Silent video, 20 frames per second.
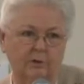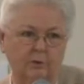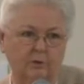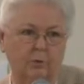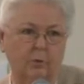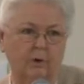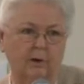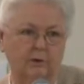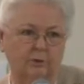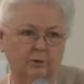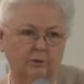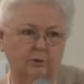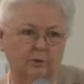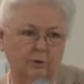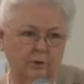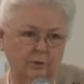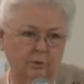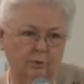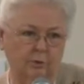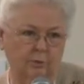just what you
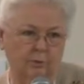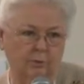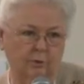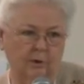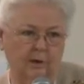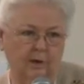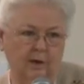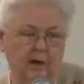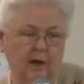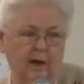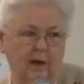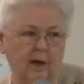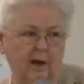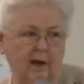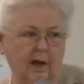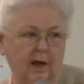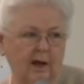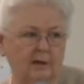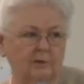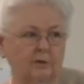do. And
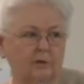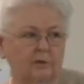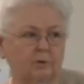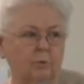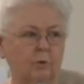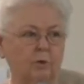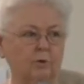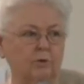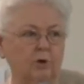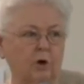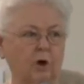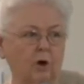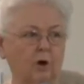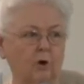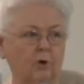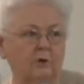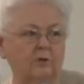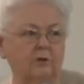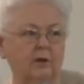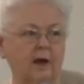I just want to
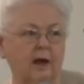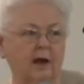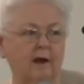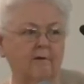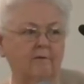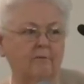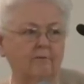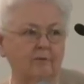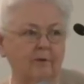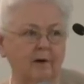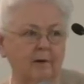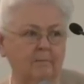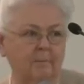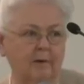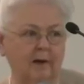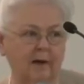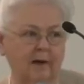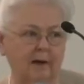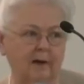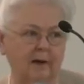urge
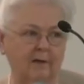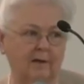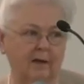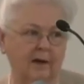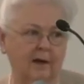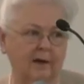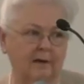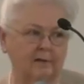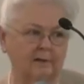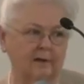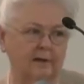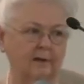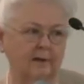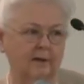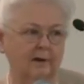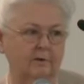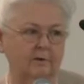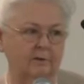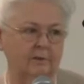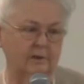everybody that is in
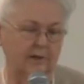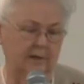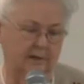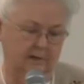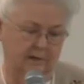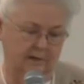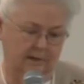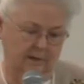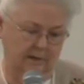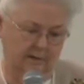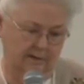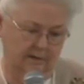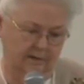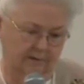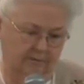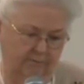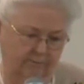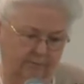their 60s,